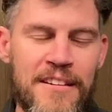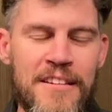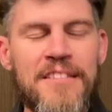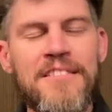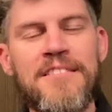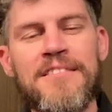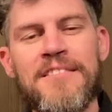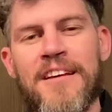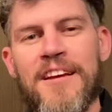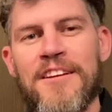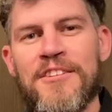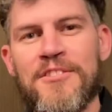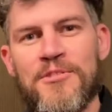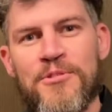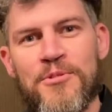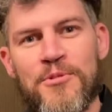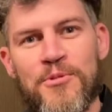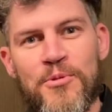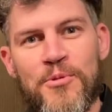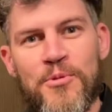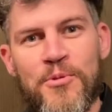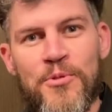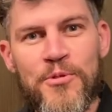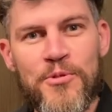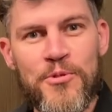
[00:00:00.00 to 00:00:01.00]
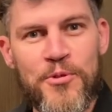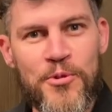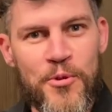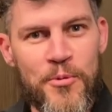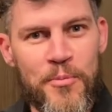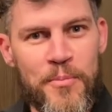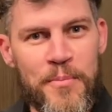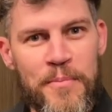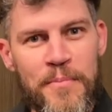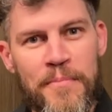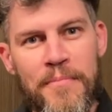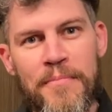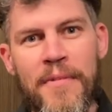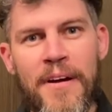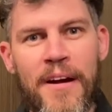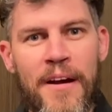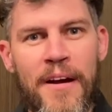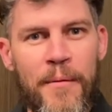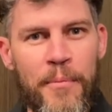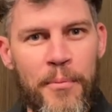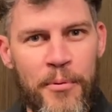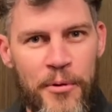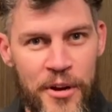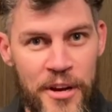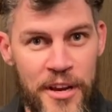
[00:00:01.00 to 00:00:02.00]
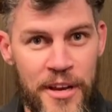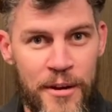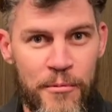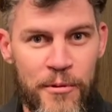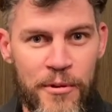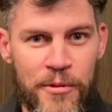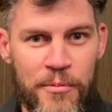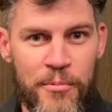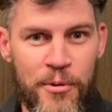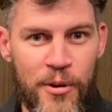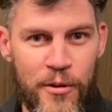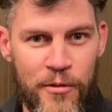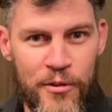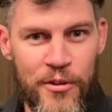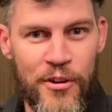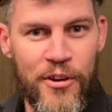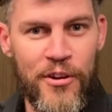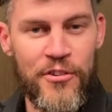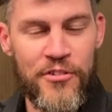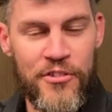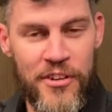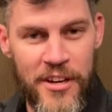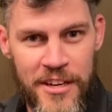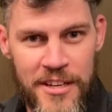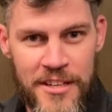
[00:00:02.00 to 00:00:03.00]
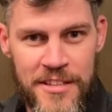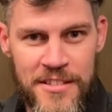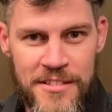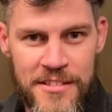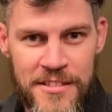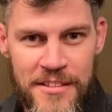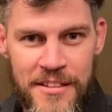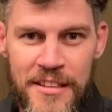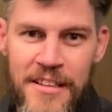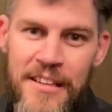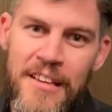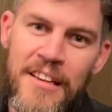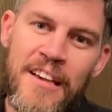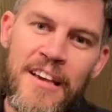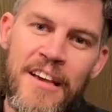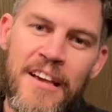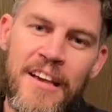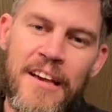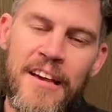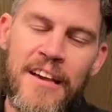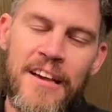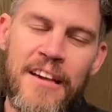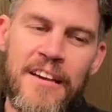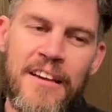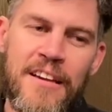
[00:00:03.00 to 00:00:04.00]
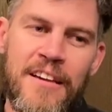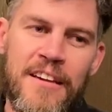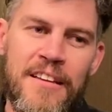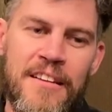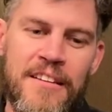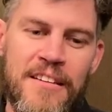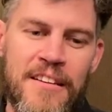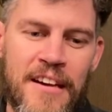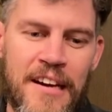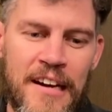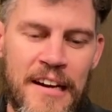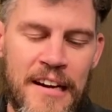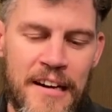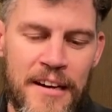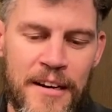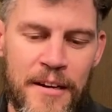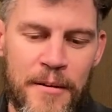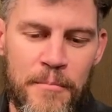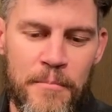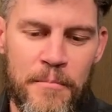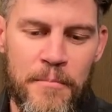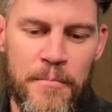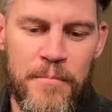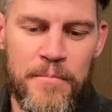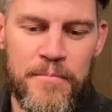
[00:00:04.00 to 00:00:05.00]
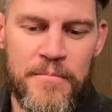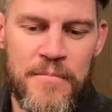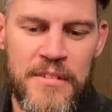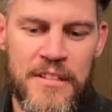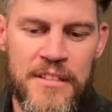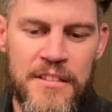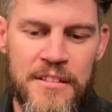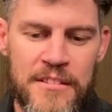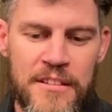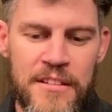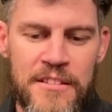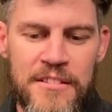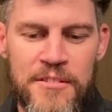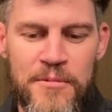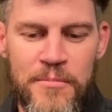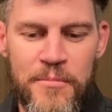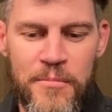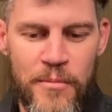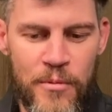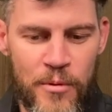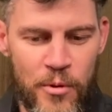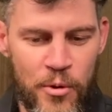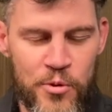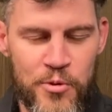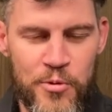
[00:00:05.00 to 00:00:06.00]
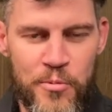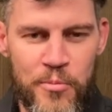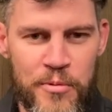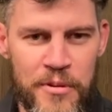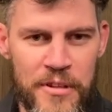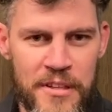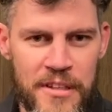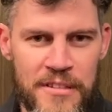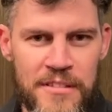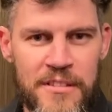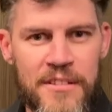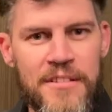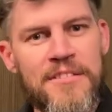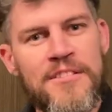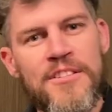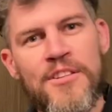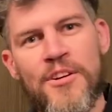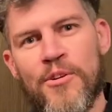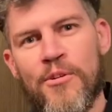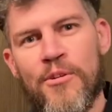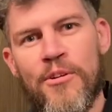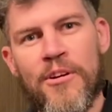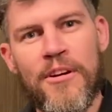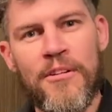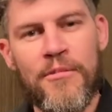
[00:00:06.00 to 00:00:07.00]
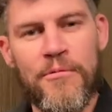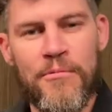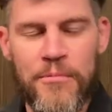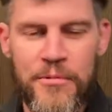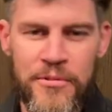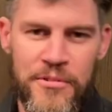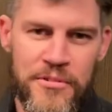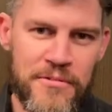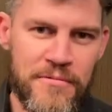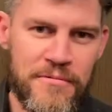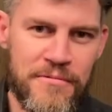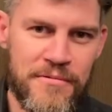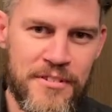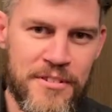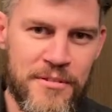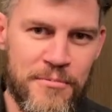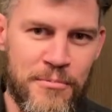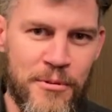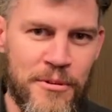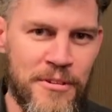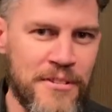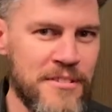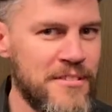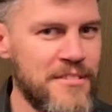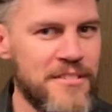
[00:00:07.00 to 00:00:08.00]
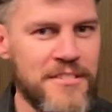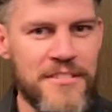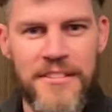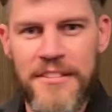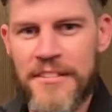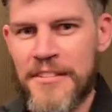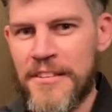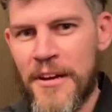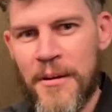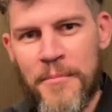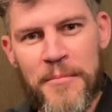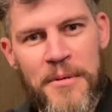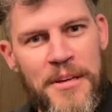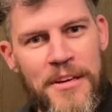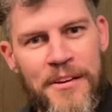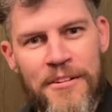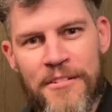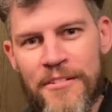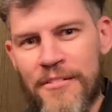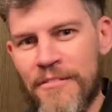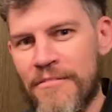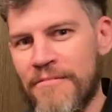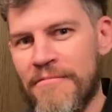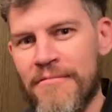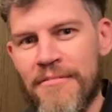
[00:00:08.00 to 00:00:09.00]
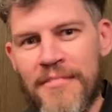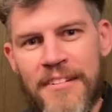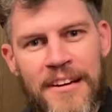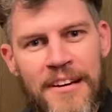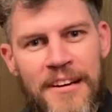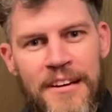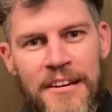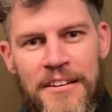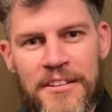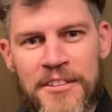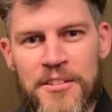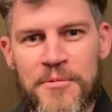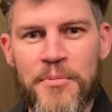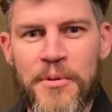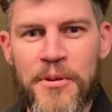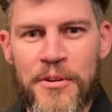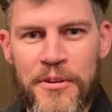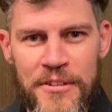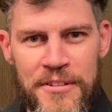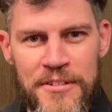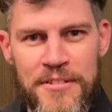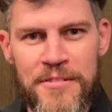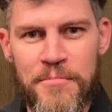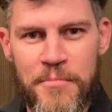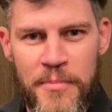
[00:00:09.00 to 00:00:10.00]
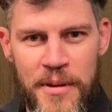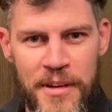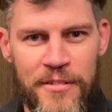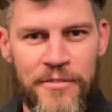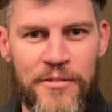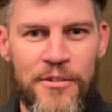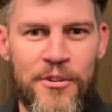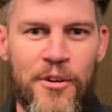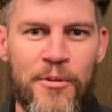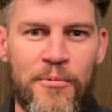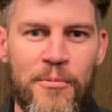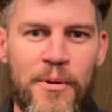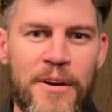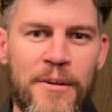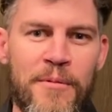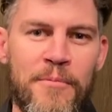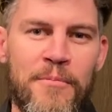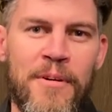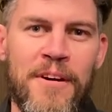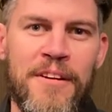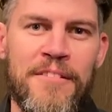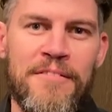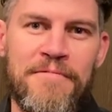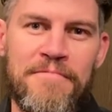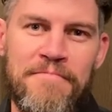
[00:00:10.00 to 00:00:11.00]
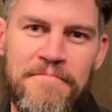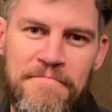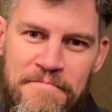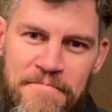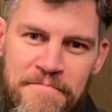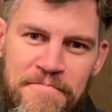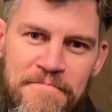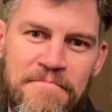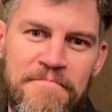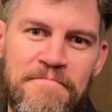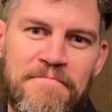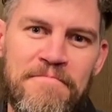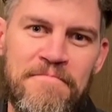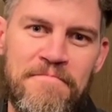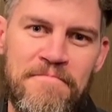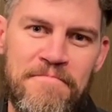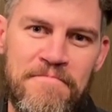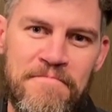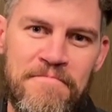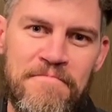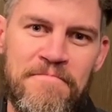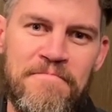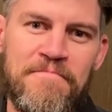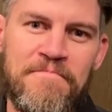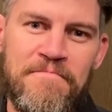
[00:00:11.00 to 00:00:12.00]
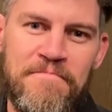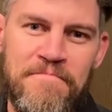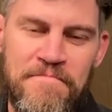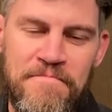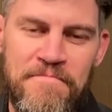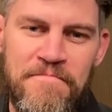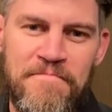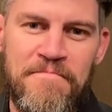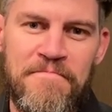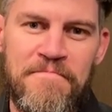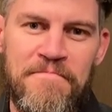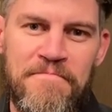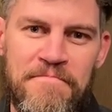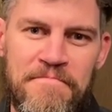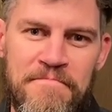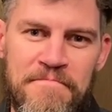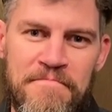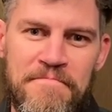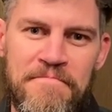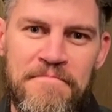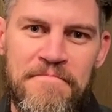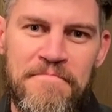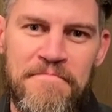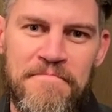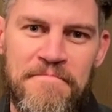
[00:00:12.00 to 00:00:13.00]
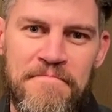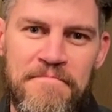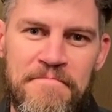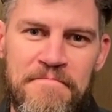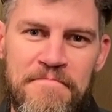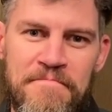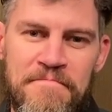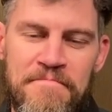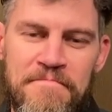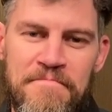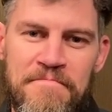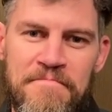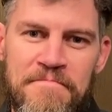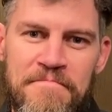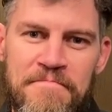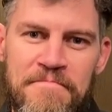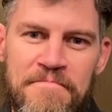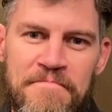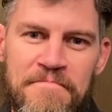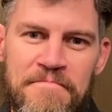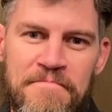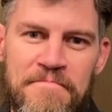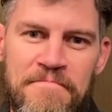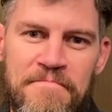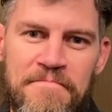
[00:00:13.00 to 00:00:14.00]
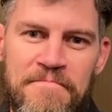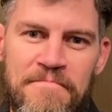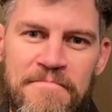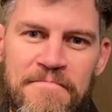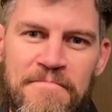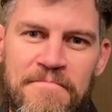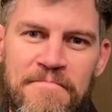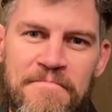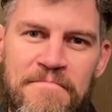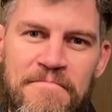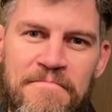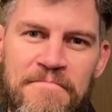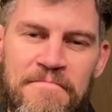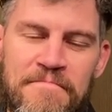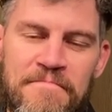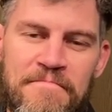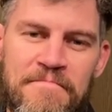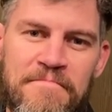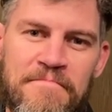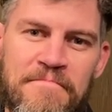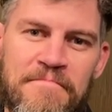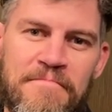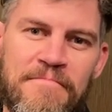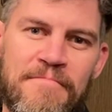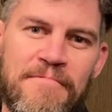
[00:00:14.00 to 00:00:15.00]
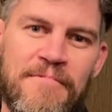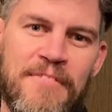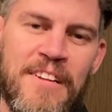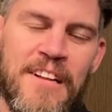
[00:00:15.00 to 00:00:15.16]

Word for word: international Zoom uh, prayer with Prophet Andries, and um, he said some awesome things. And so I was just wanted to come here and uh, experience Man of God one on one. Awesome. What advice do you would you give to the viewers who are watching?